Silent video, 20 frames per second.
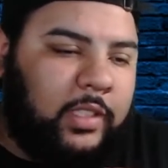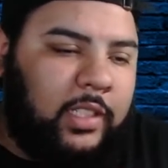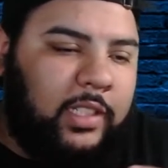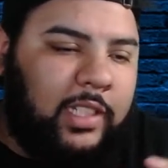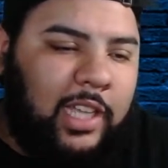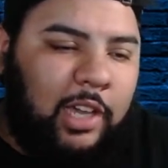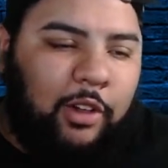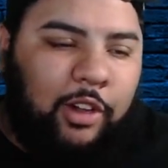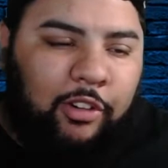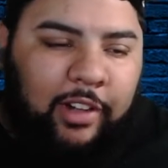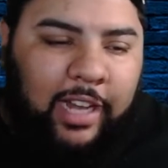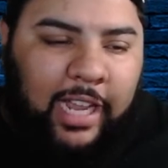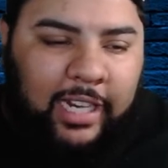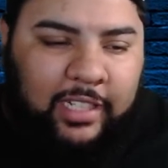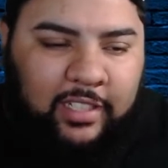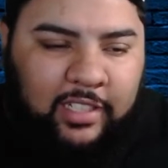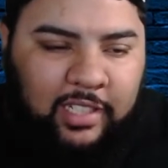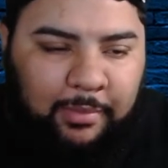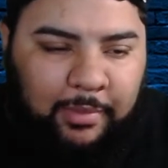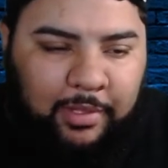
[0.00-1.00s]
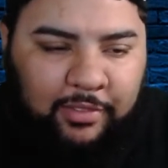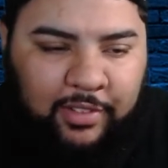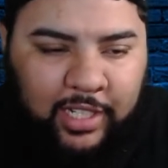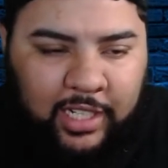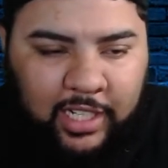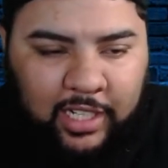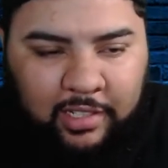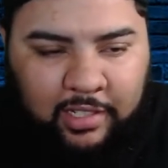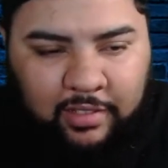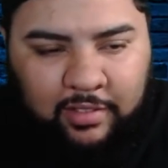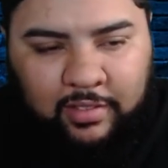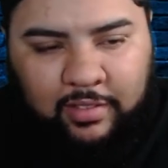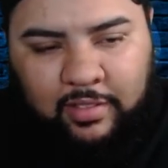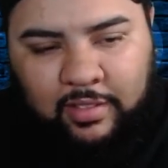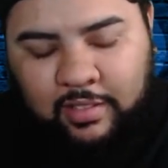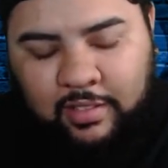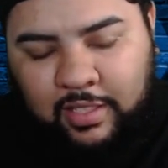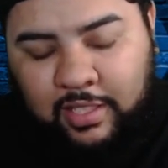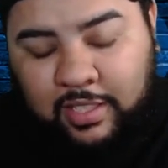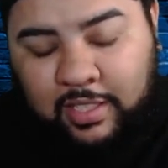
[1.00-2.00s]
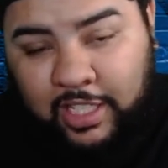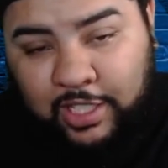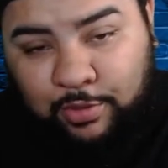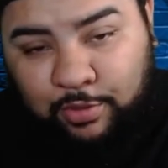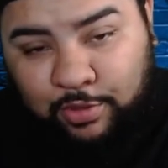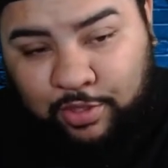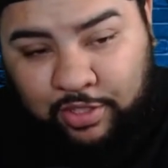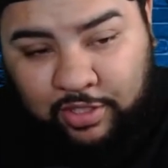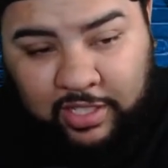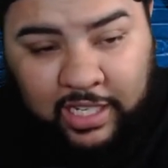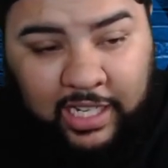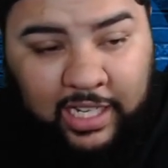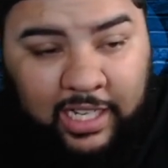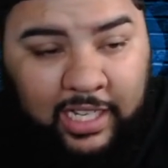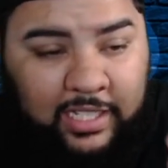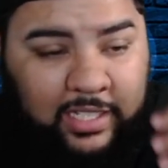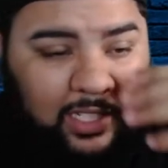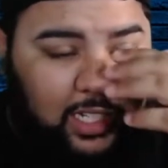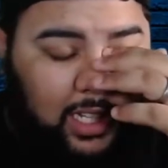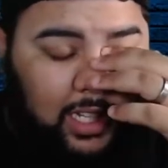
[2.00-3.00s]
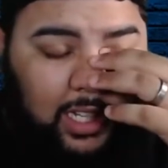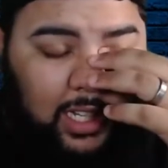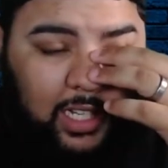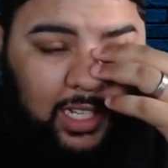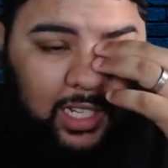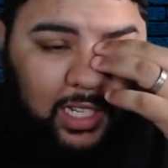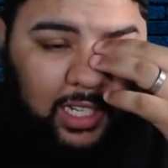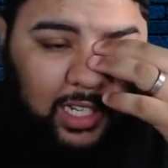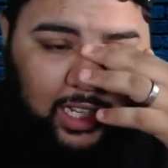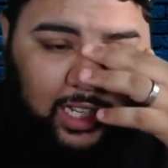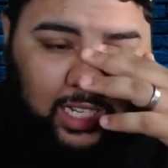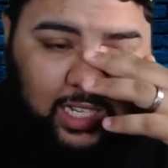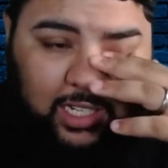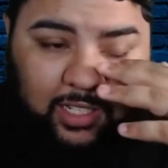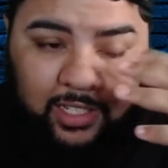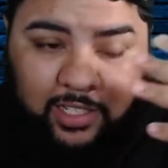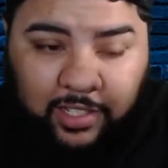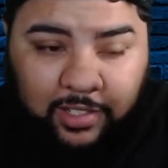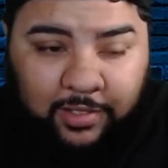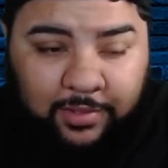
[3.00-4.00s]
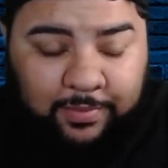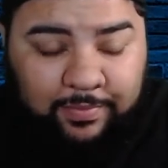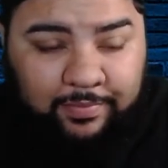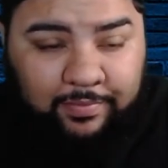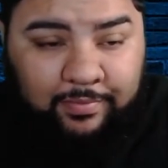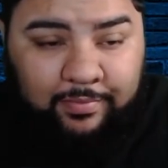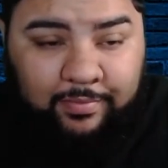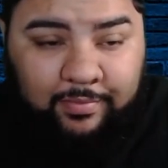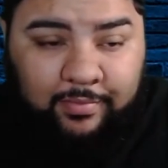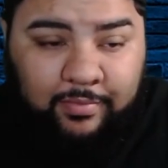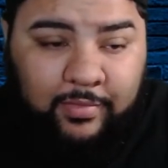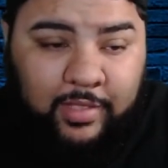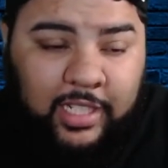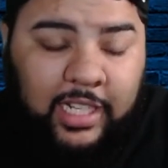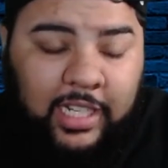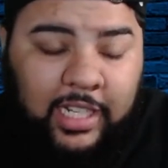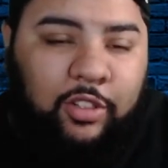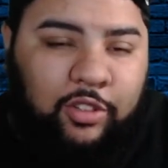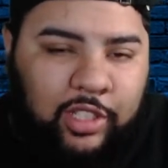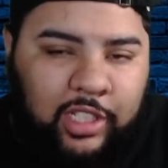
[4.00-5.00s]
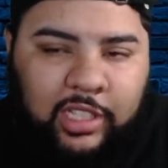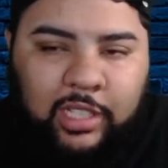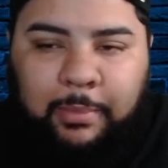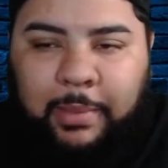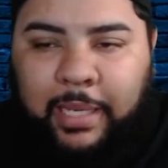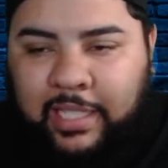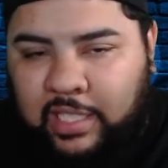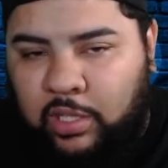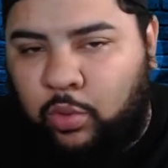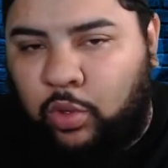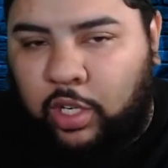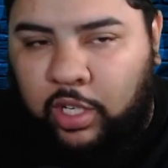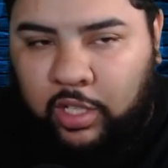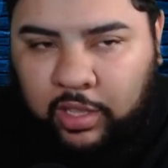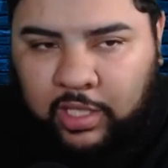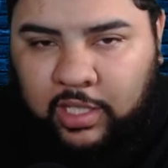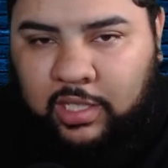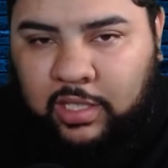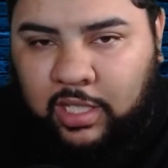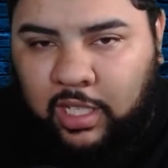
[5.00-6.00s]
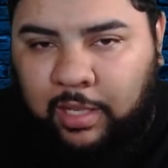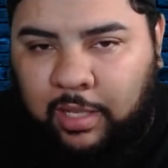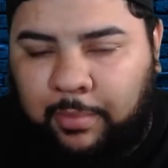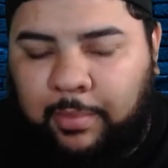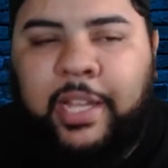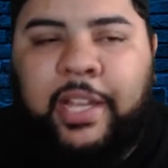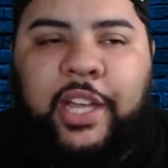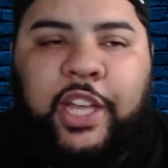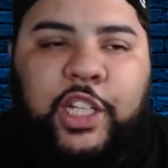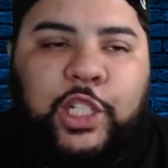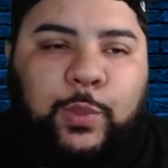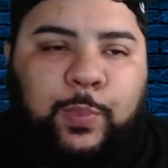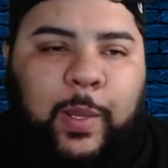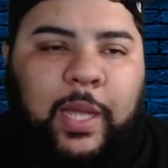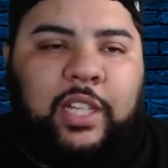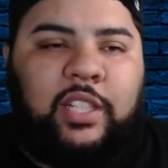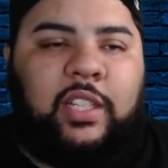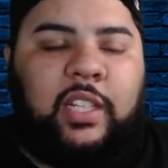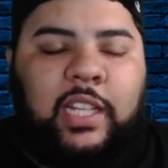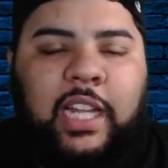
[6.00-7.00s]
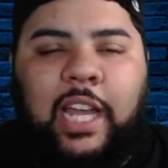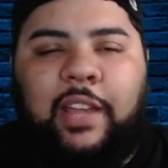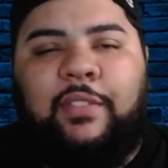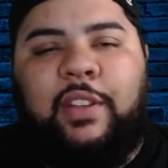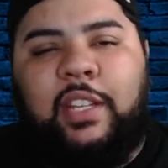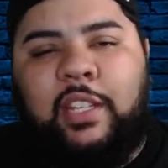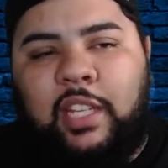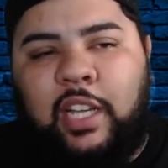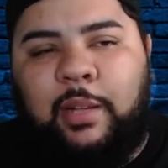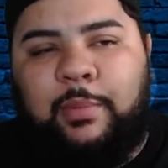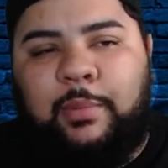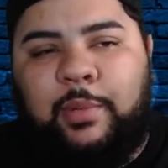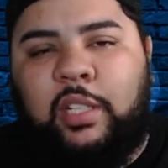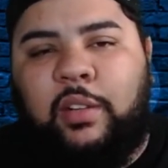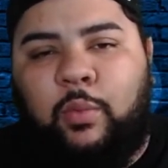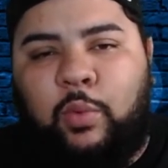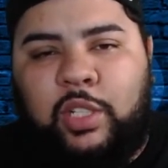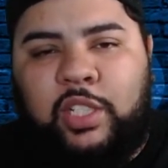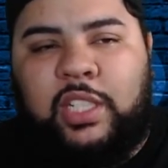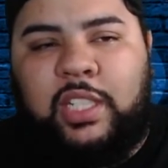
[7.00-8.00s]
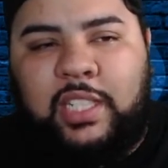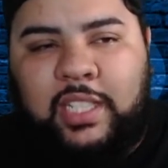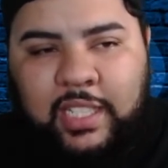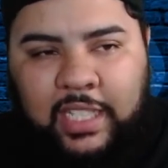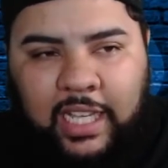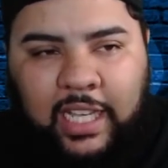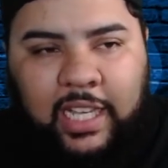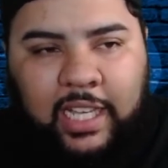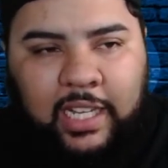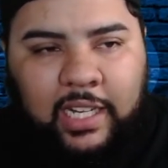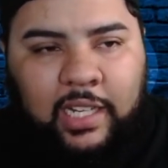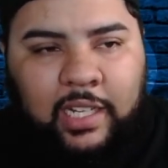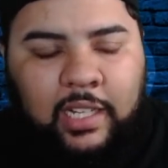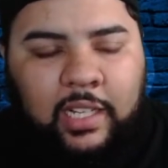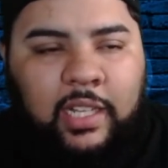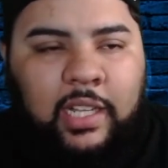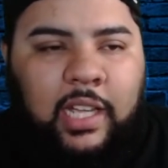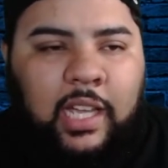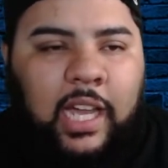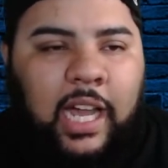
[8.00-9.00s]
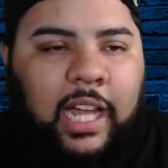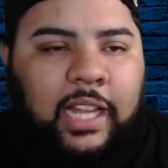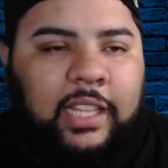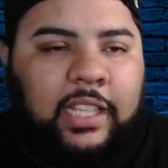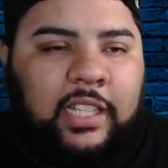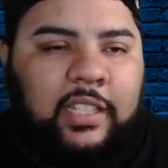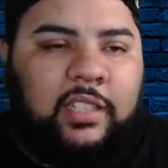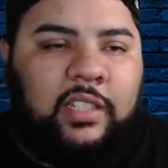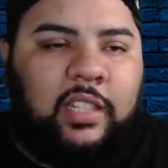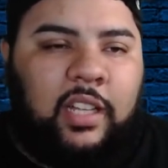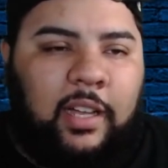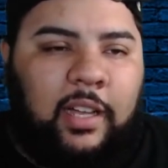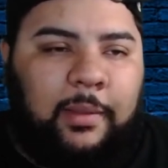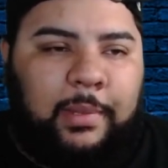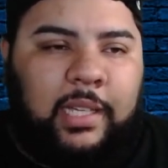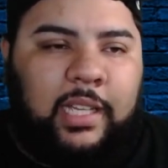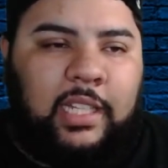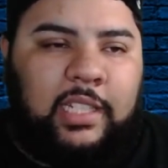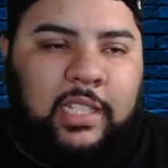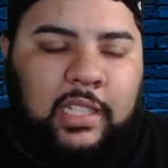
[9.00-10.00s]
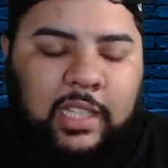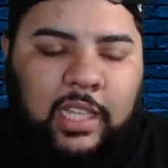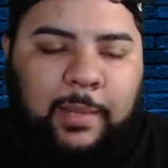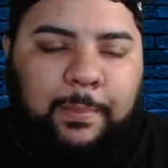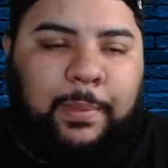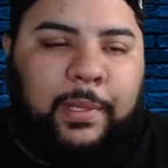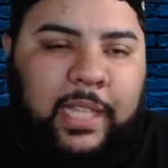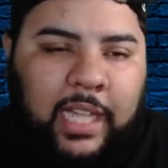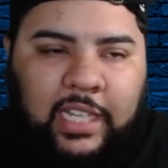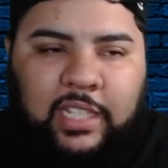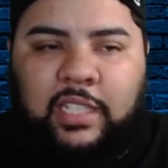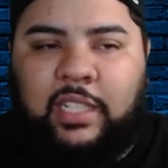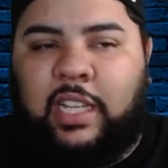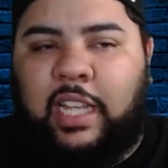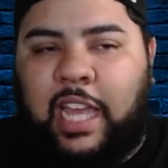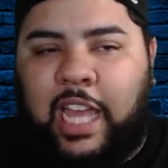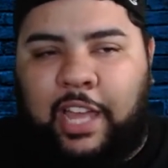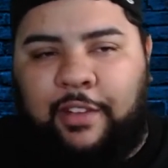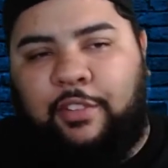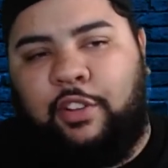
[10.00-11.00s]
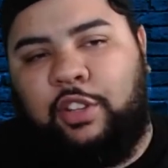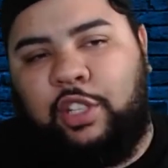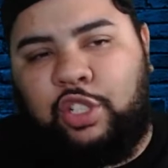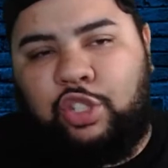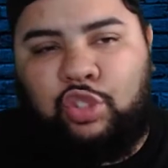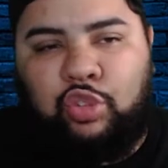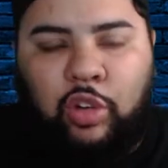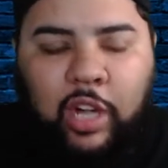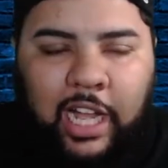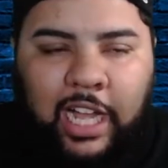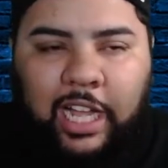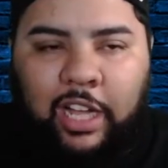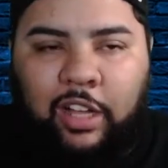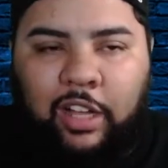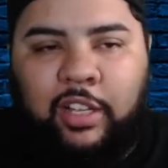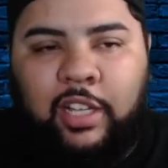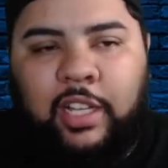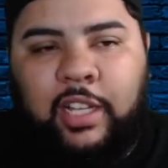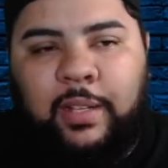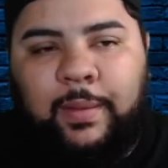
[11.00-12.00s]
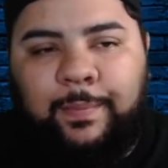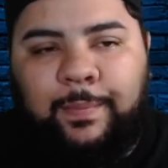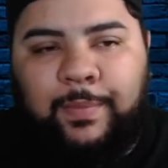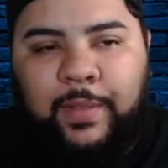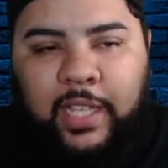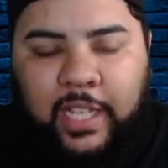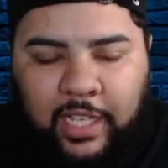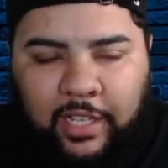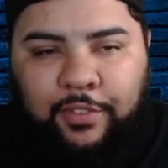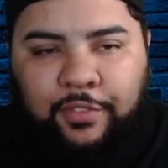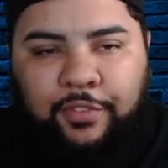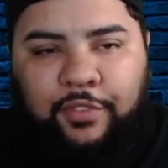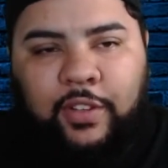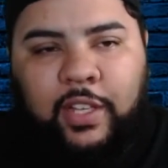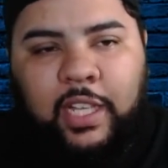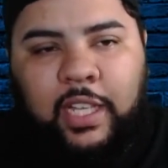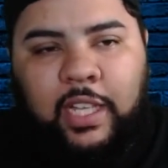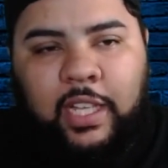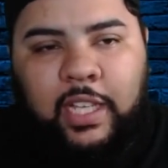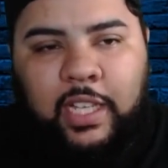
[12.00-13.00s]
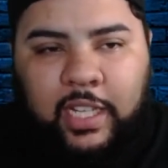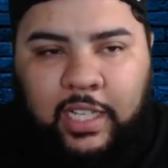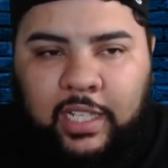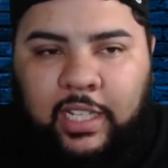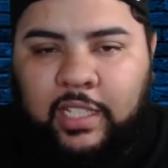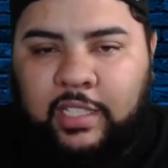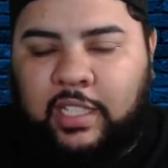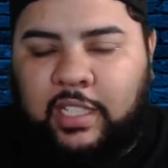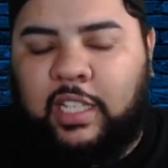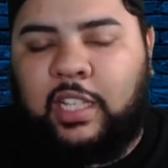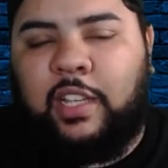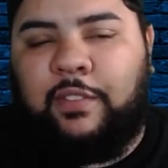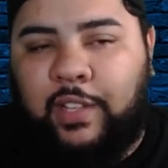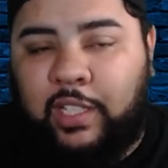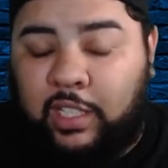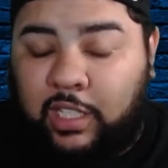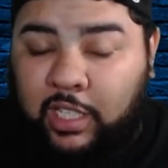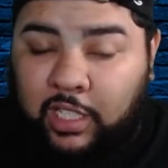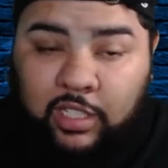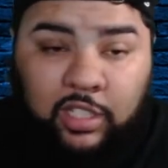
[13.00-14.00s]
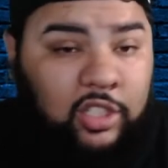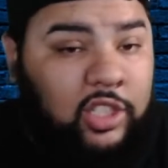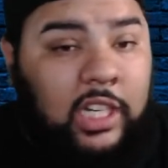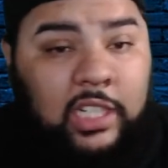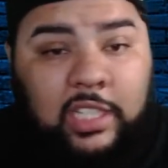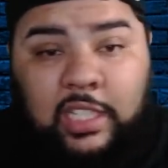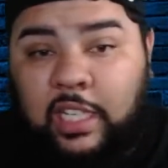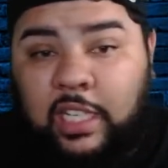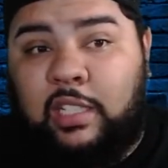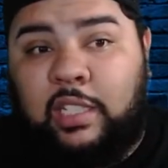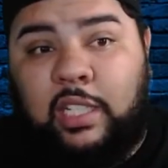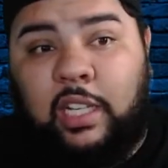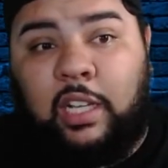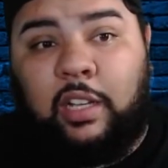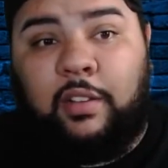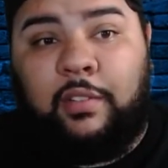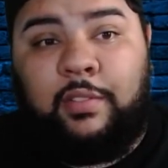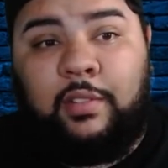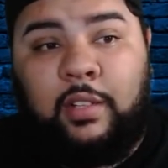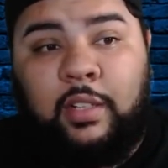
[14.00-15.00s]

I want to react to some of the video, discuss with you guys, and you know, because I do think the Maxine Water thing is dumb. Especially not even dumb just on what she said. I think it's dumb because the implication it could have on the trial if he does get convicted. Because the judge said itself,